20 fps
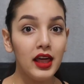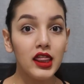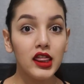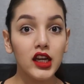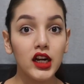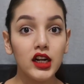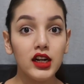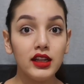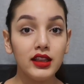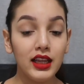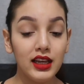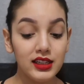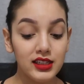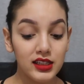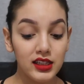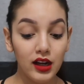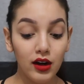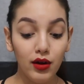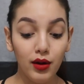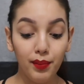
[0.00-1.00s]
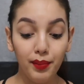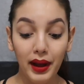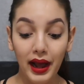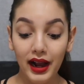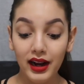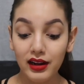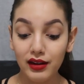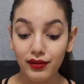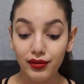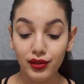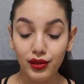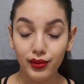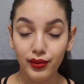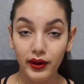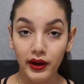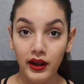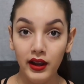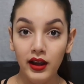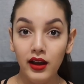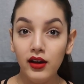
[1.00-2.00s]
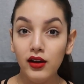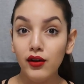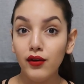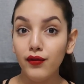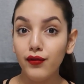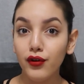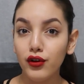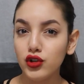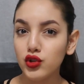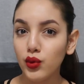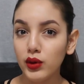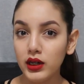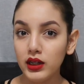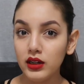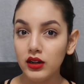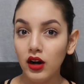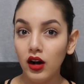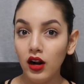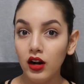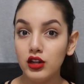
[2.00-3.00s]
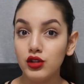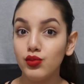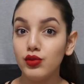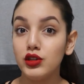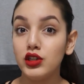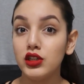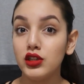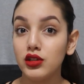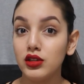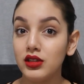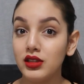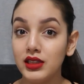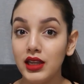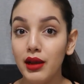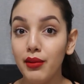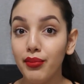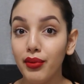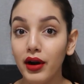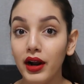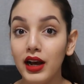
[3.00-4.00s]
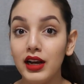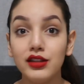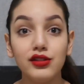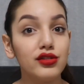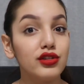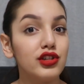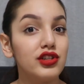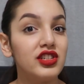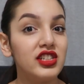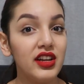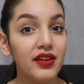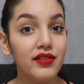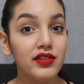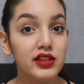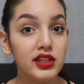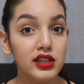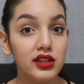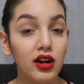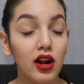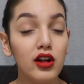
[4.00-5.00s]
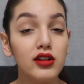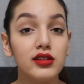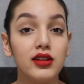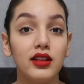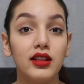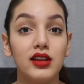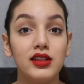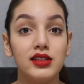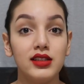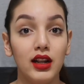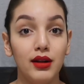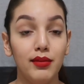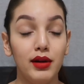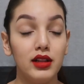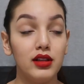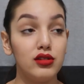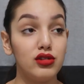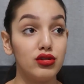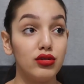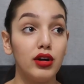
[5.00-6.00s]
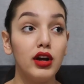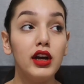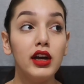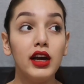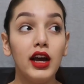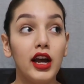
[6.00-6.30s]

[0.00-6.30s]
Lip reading: they sell a pack of three for $20, which is the same price, or $17, that they sell them at the store,